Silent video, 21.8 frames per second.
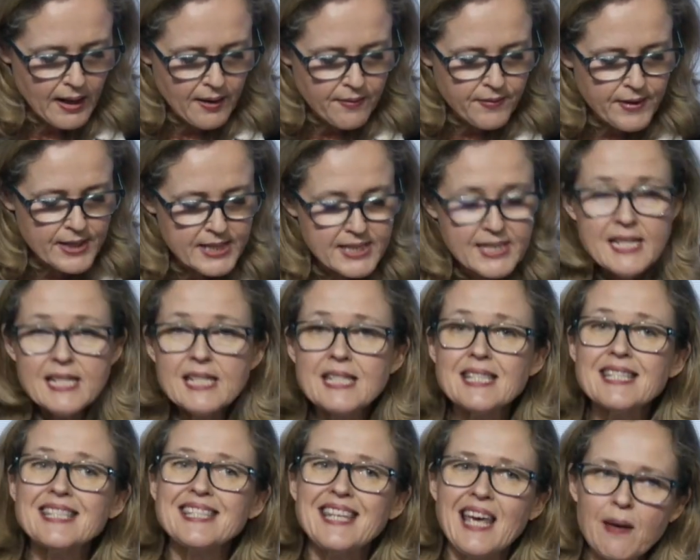This
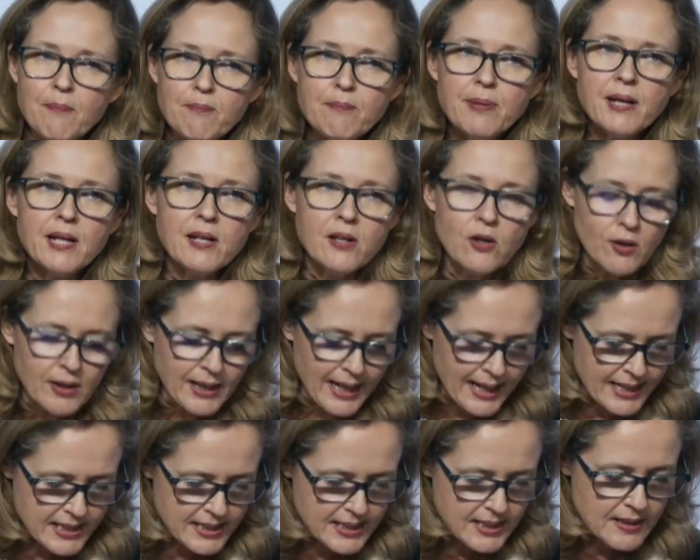is 10 billion
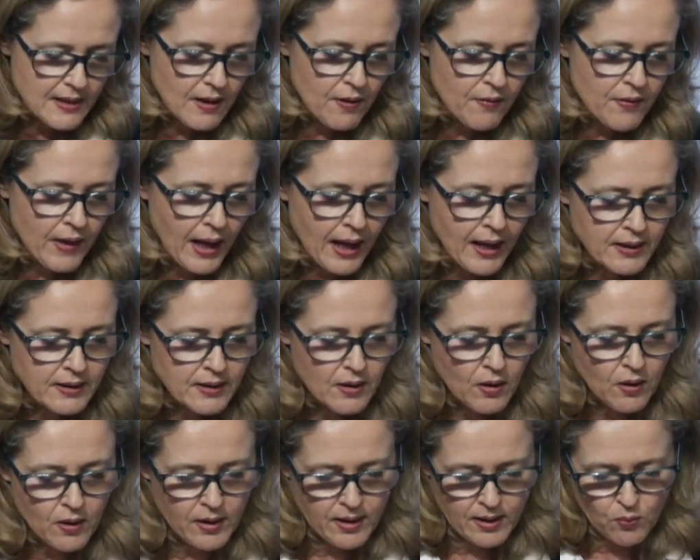less
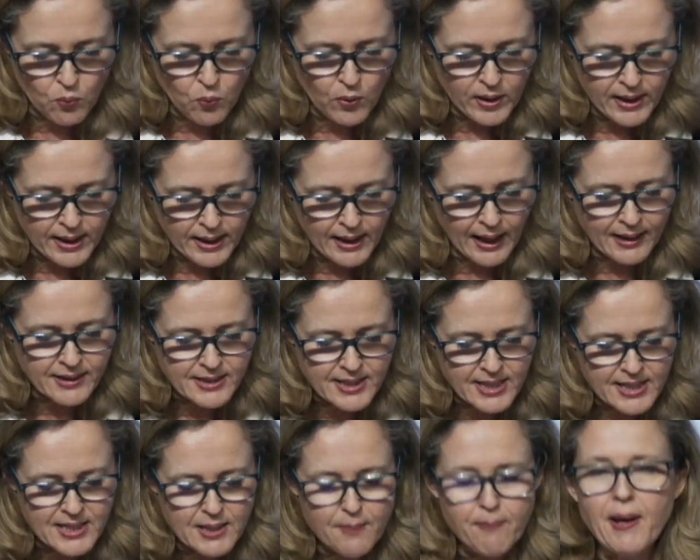than we
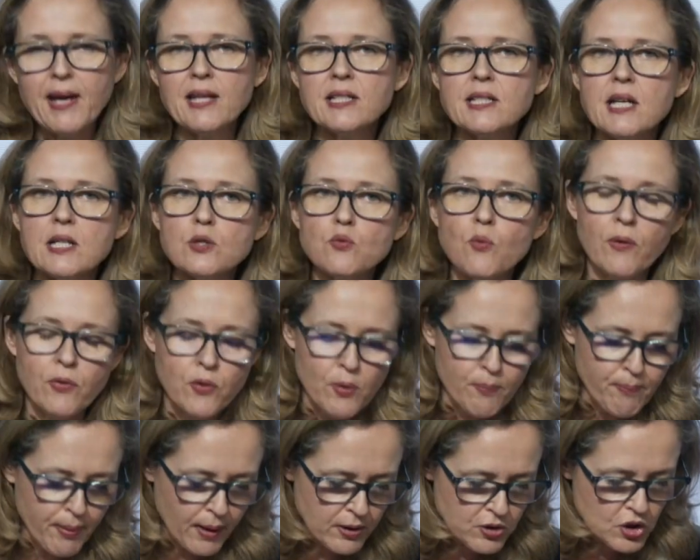anticipated when the
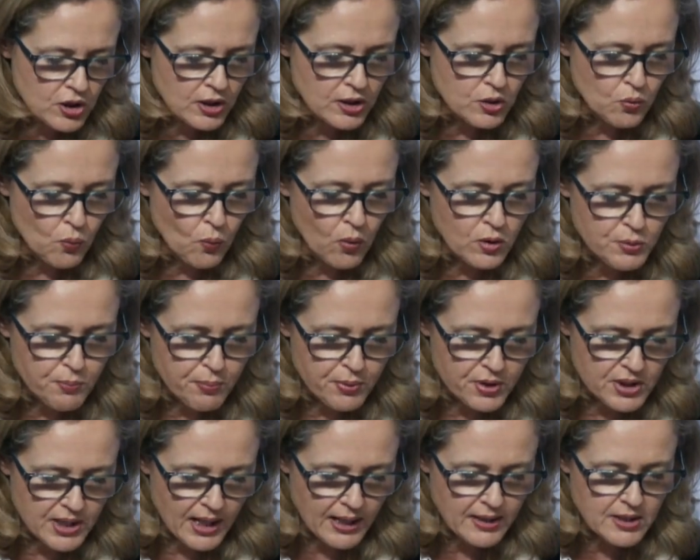budget was
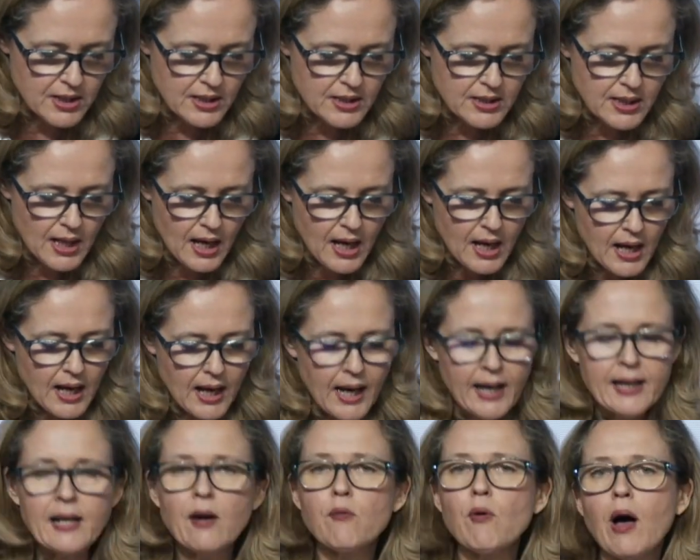presented,
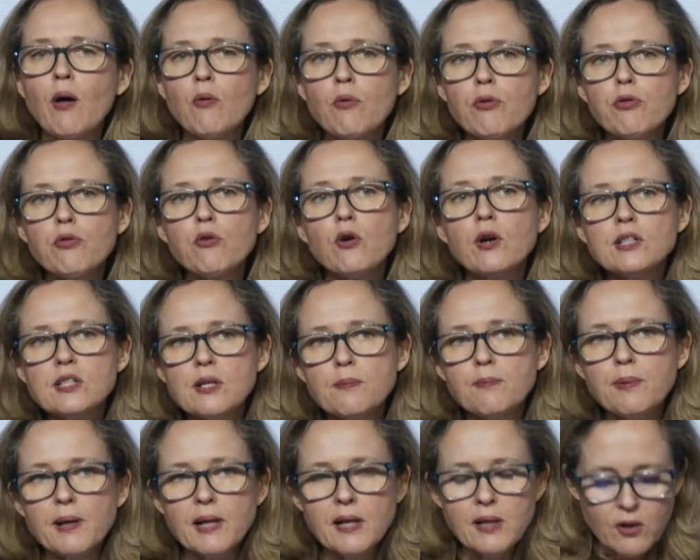and around 30
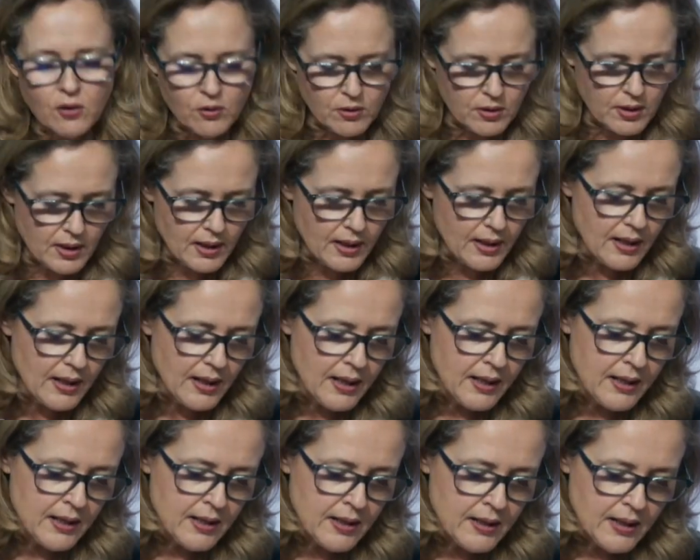billion
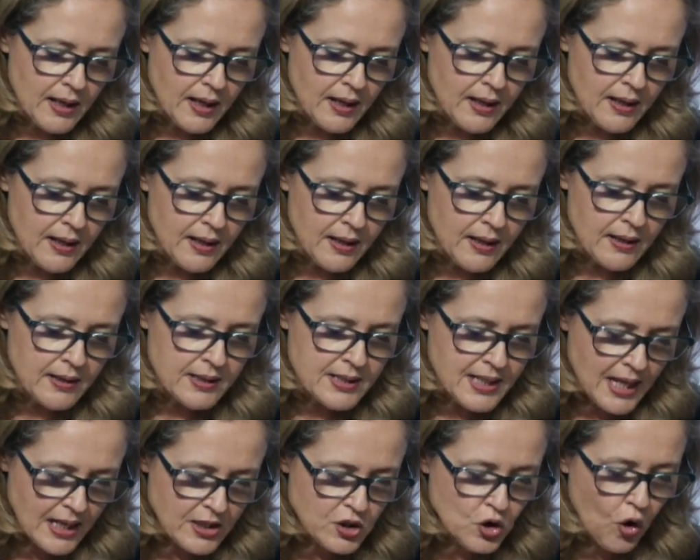in
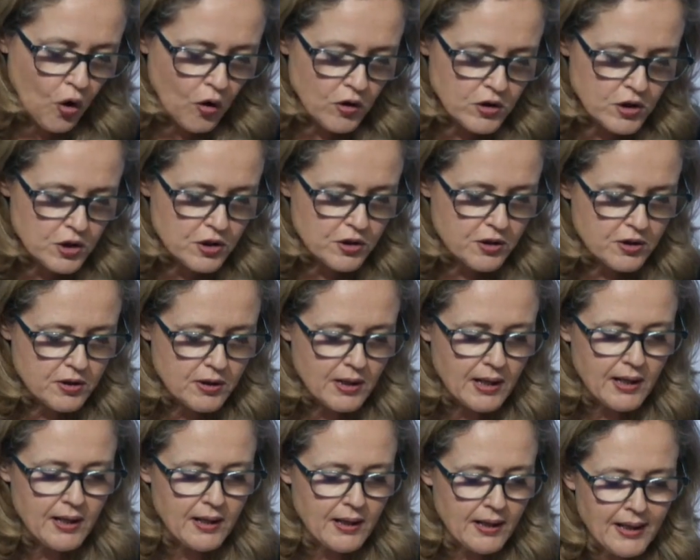debt costs.
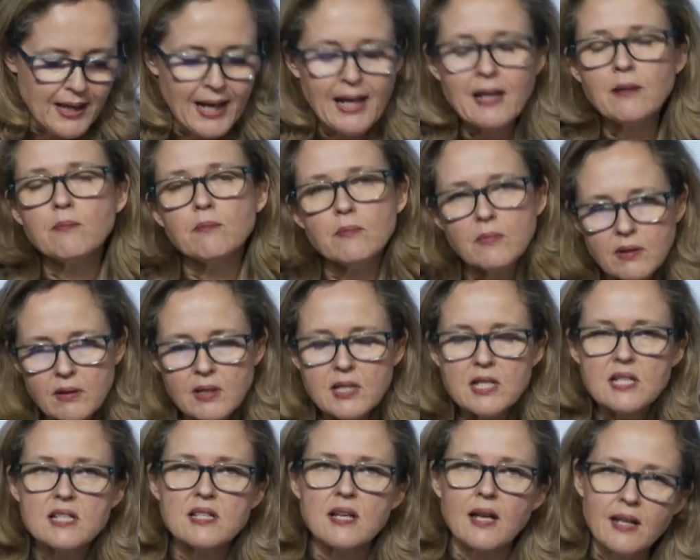Again, this
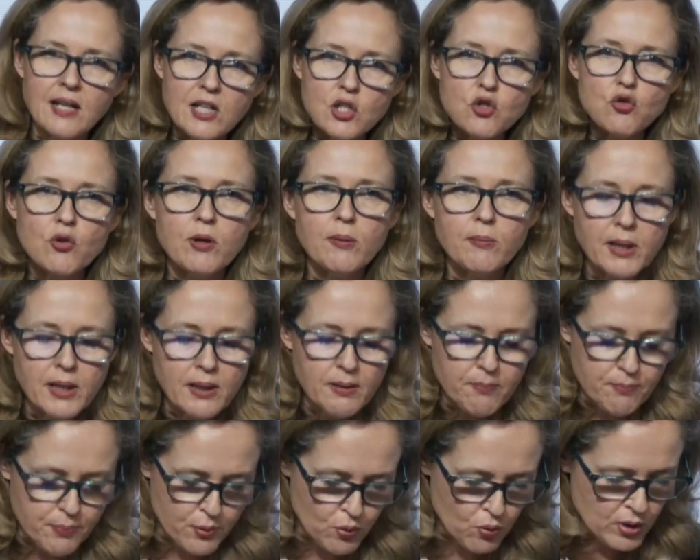is an extremely
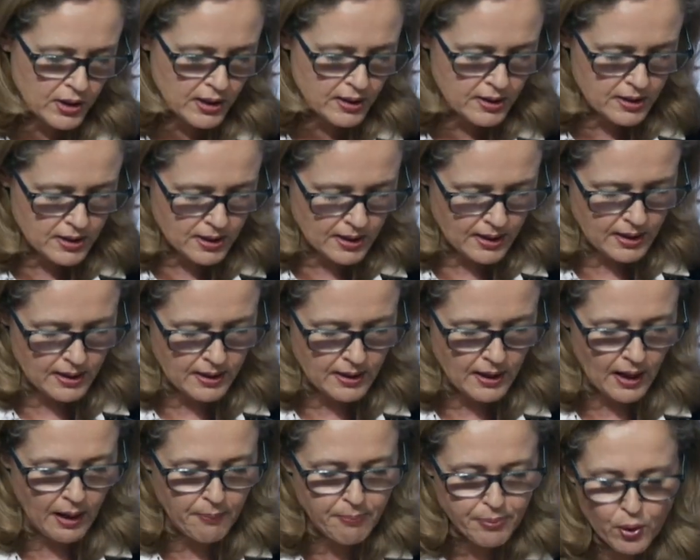prudent
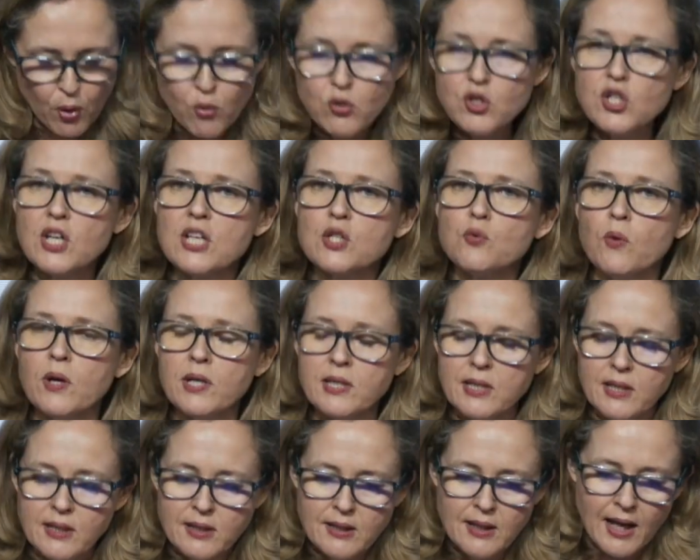approach, as we
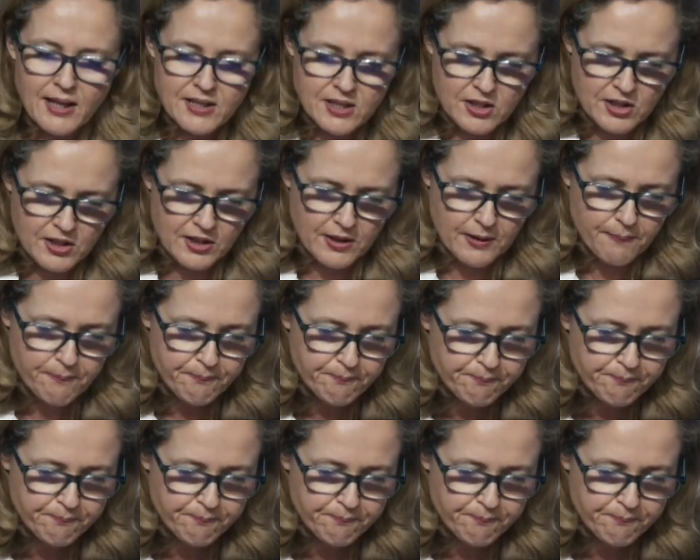did last year.